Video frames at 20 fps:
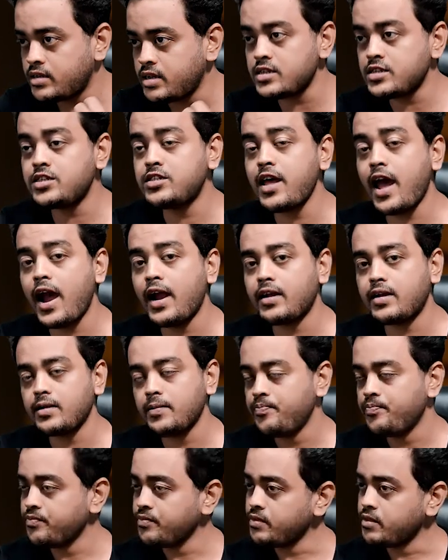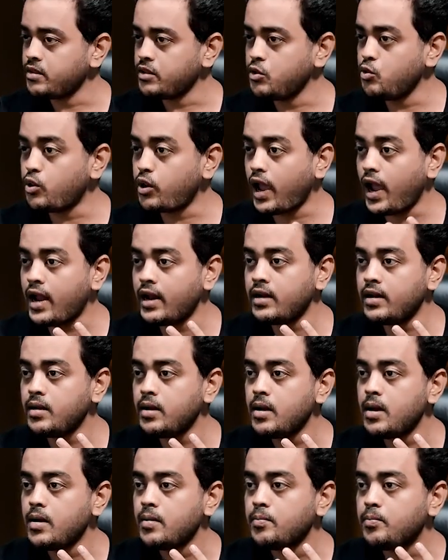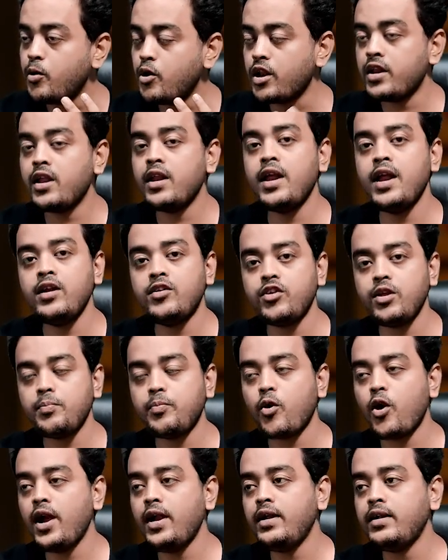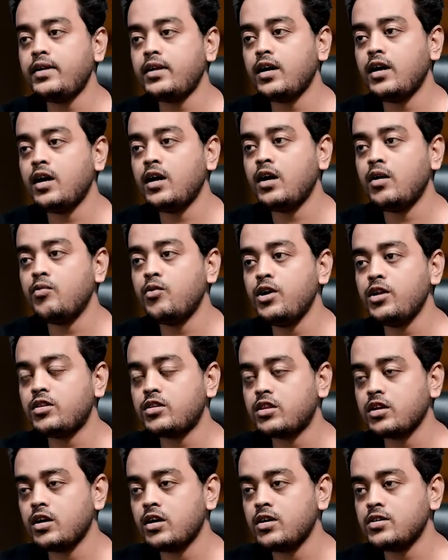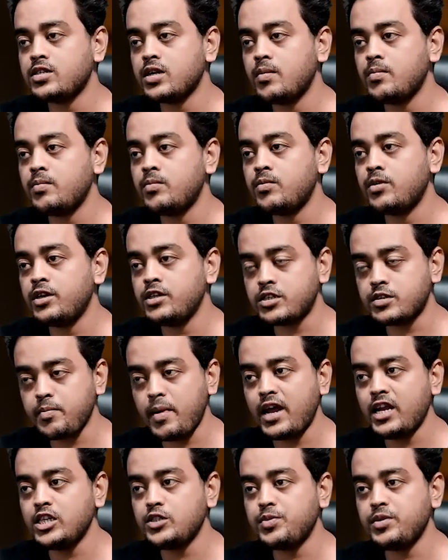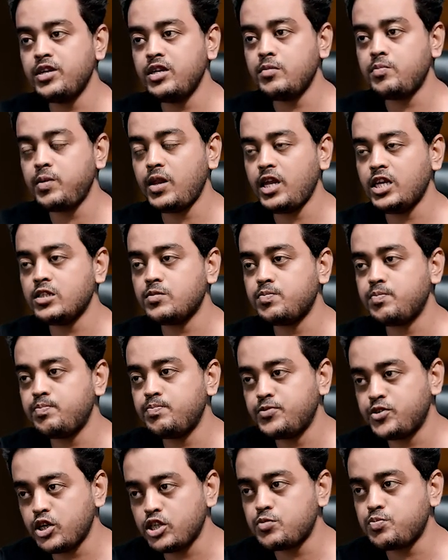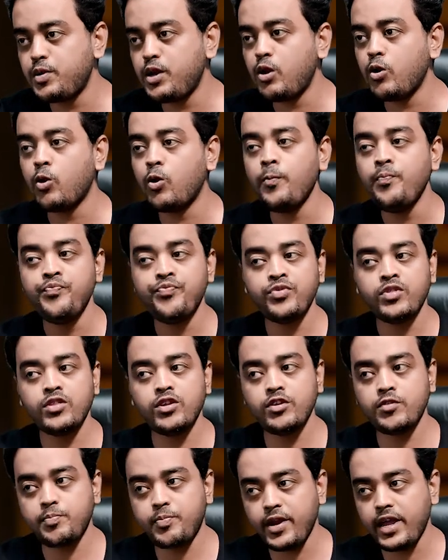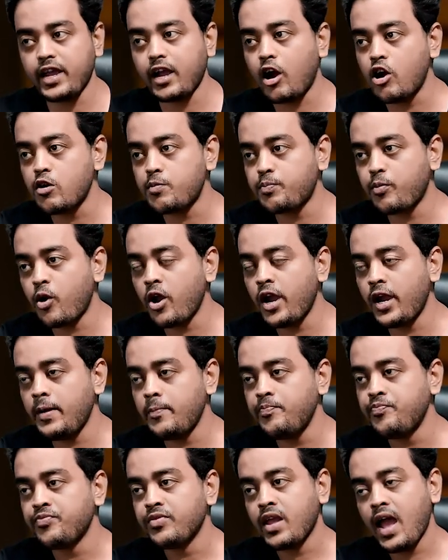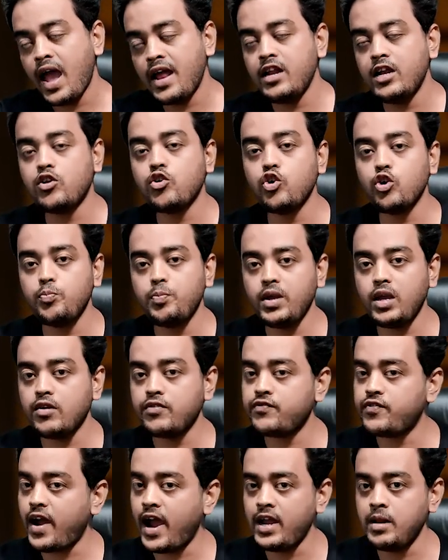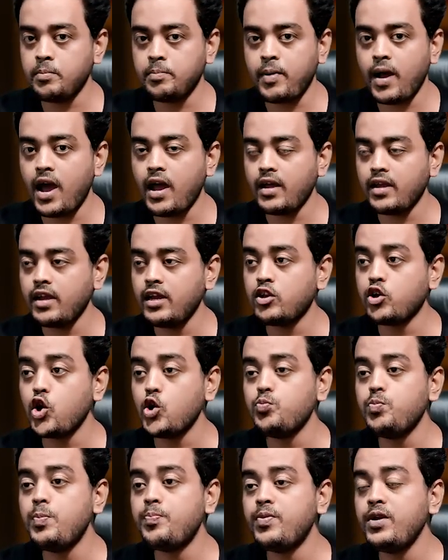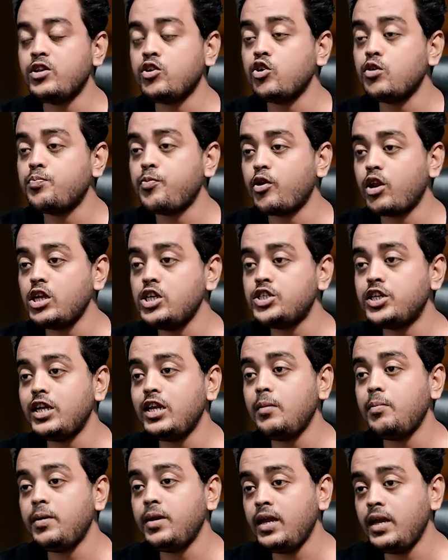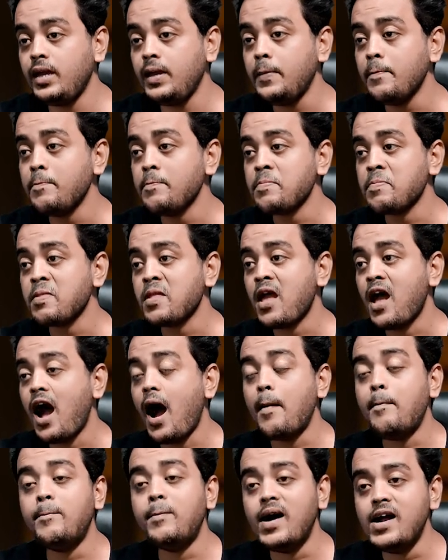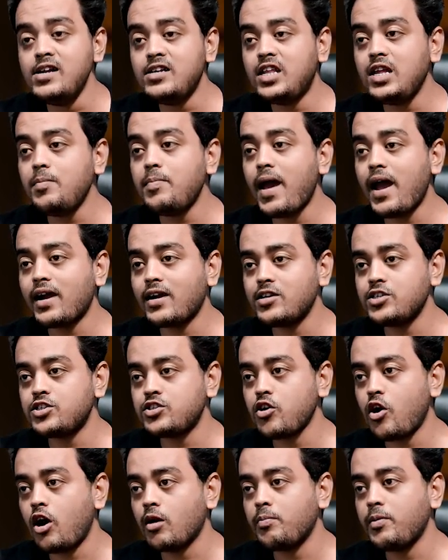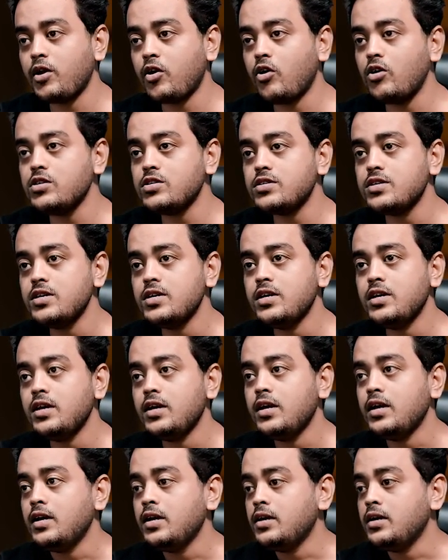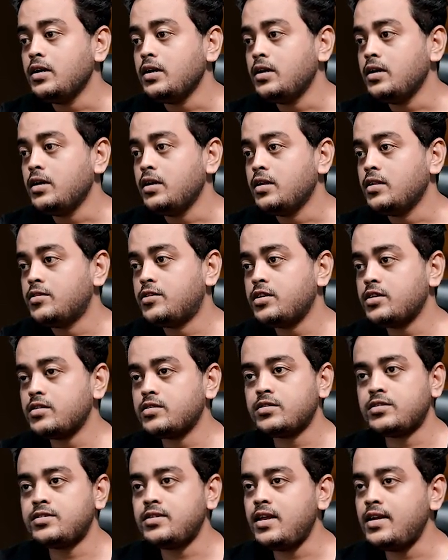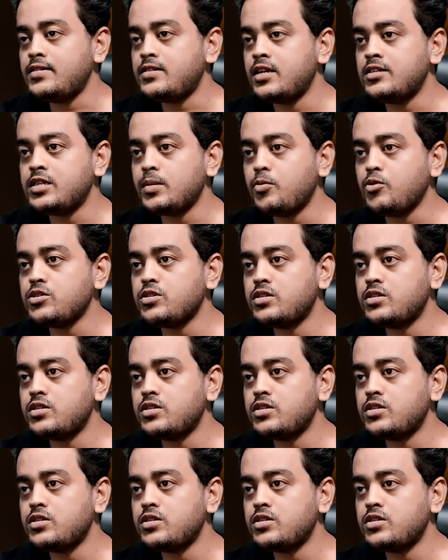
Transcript: does that, you can put in an entry point with some risk management in place just below this breakout point, and it could be a fine buy. It could potentially be a multi-bagger stock, because let's suppose